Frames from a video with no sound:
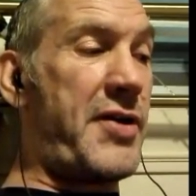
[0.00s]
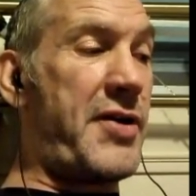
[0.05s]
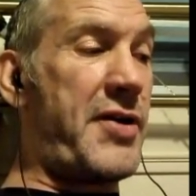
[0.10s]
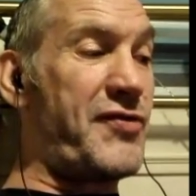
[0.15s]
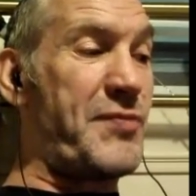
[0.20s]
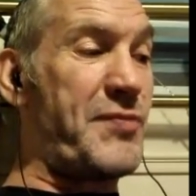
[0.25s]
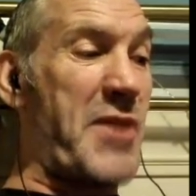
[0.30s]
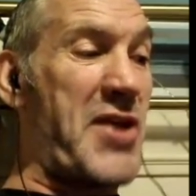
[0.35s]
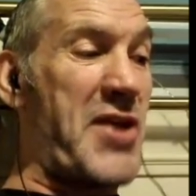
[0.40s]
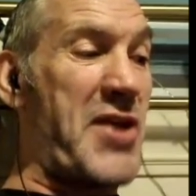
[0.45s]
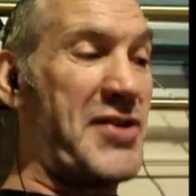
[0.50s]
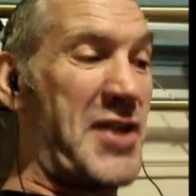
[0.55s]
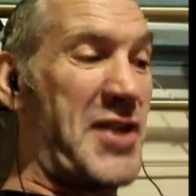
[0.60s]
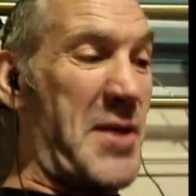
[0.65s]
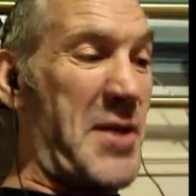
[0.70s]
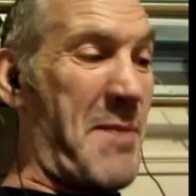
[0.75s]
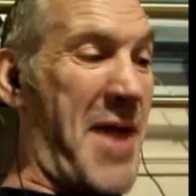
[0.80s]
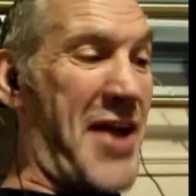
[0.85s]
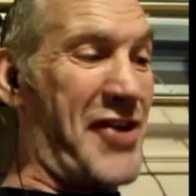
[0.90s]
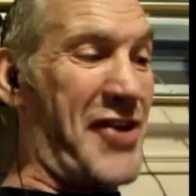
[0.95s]
I didn't
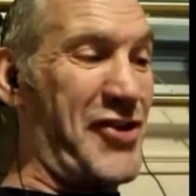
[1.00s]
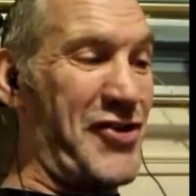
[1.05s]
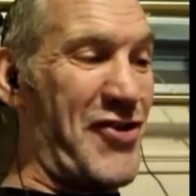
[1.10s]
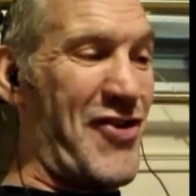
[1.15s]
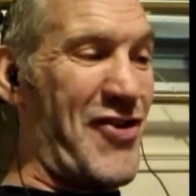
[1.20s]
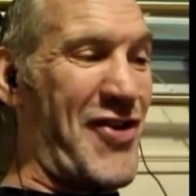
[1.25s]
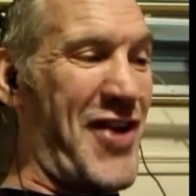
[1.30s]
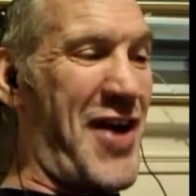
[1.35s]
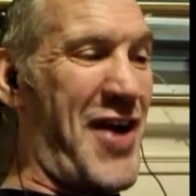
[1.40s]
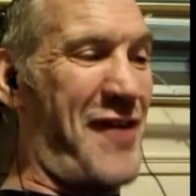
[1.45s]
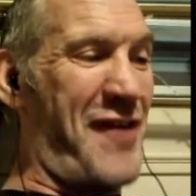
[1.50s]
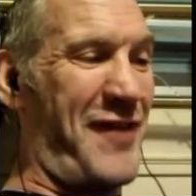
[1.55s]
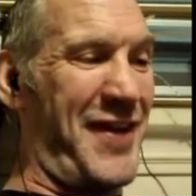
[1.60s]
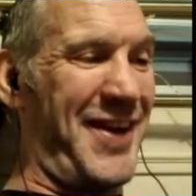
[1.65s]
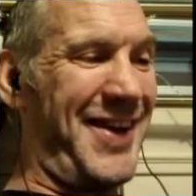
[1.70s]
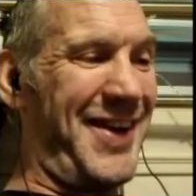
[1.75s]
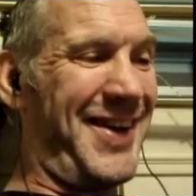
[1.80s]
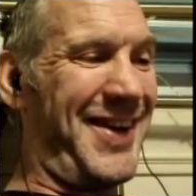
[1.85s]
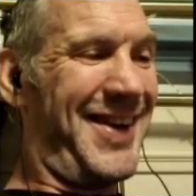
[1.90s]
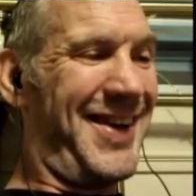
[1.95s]
speak to the manager or
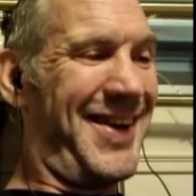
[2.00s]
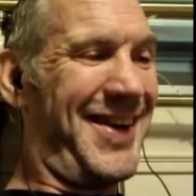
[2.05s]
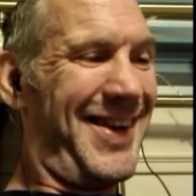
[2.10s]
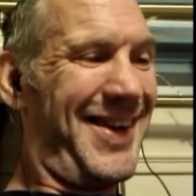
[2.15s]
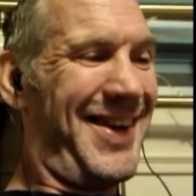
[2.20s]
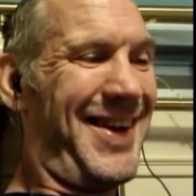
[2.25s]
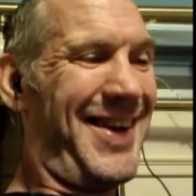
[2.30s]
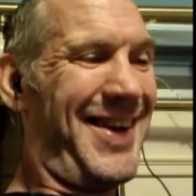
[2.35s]
nothing.